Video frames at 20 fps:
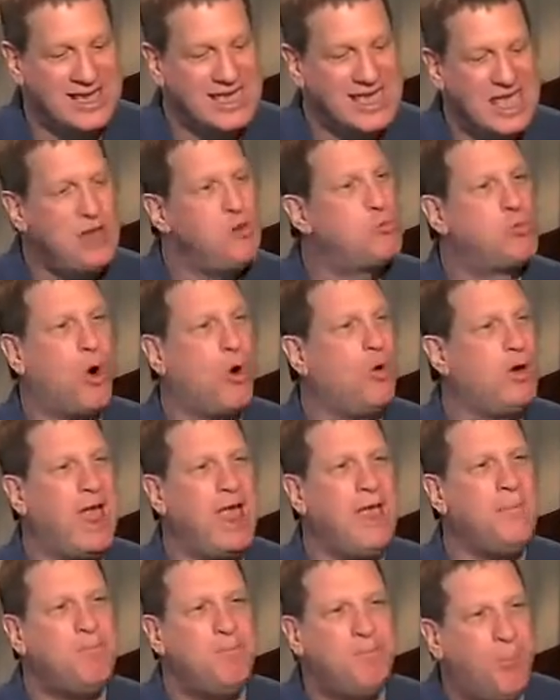he wrote
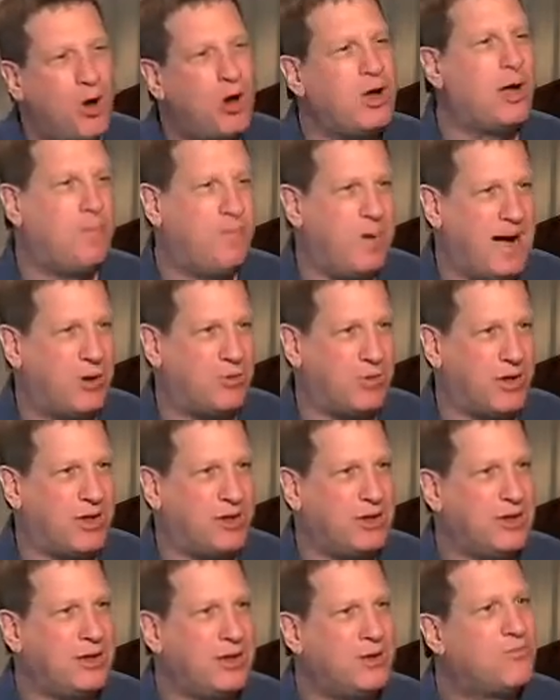a book about
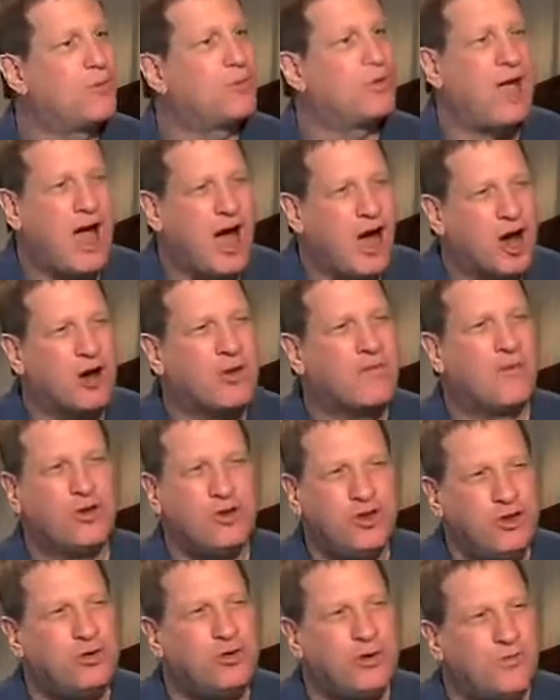it for
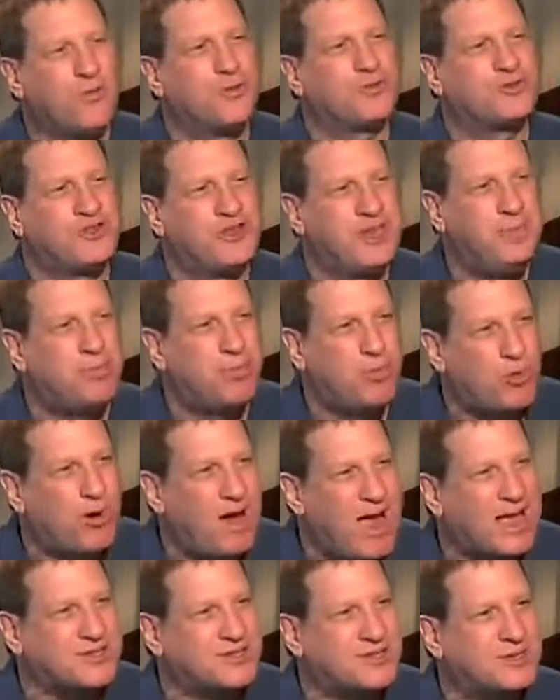Harvard University
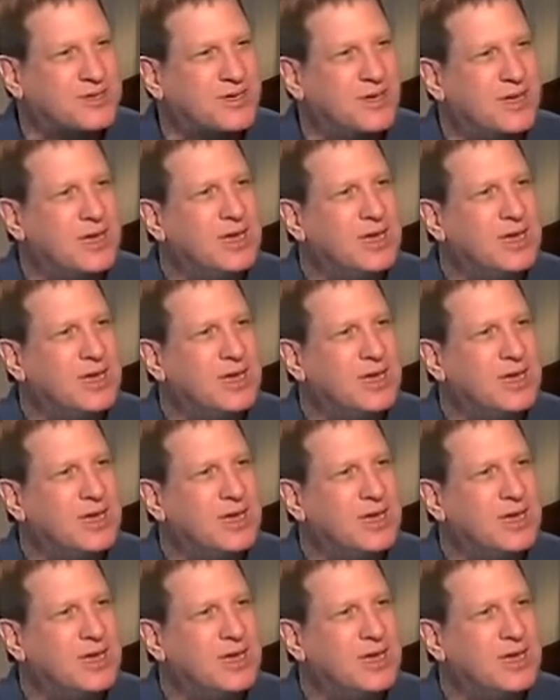Press,